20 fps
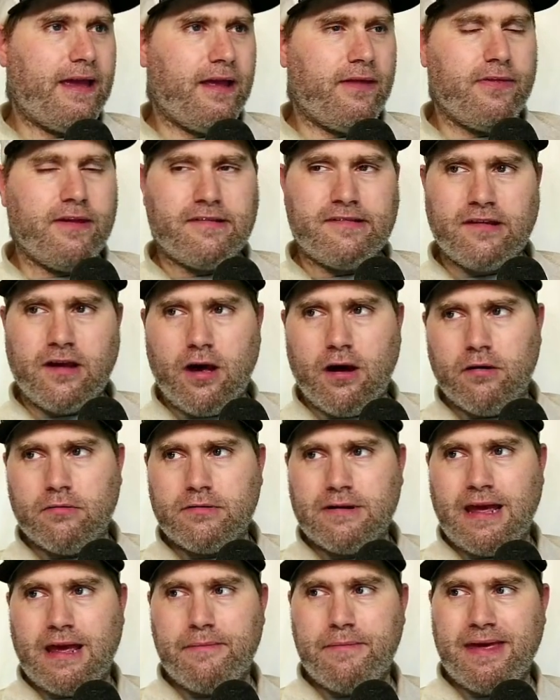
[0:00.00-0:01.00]
And this code
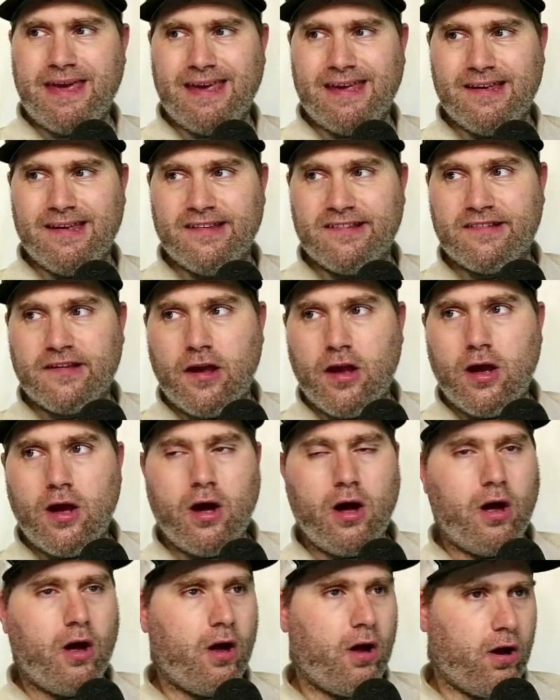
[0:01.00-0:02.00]
name is
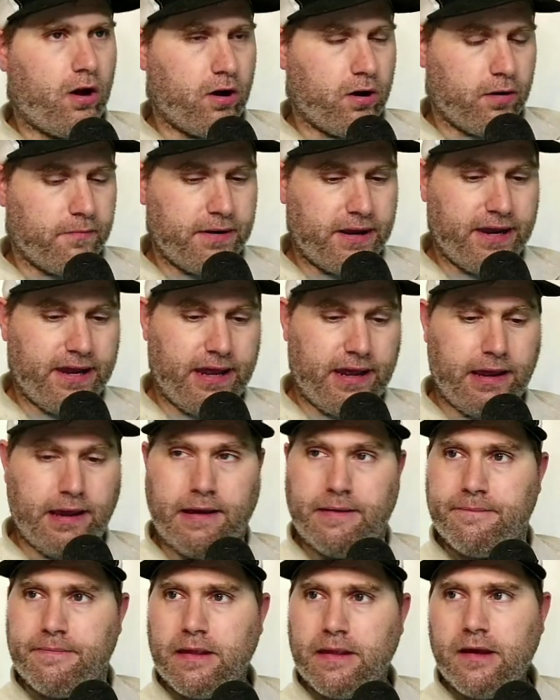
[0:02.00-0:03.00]

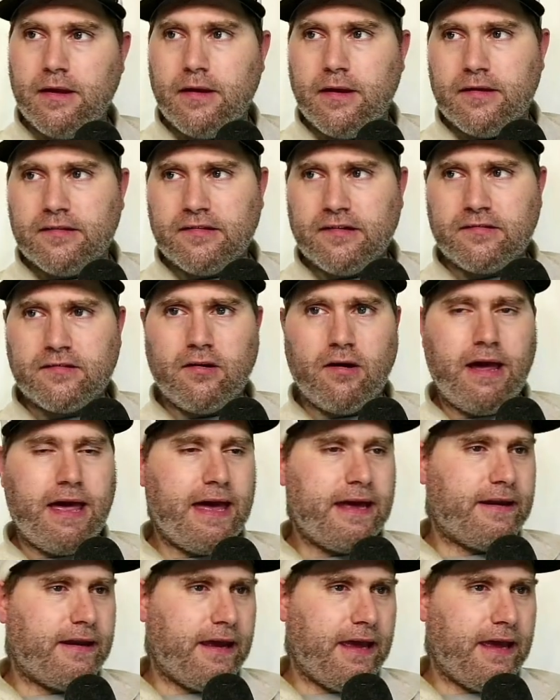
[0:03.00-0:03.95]
Harmony. So let's go ahead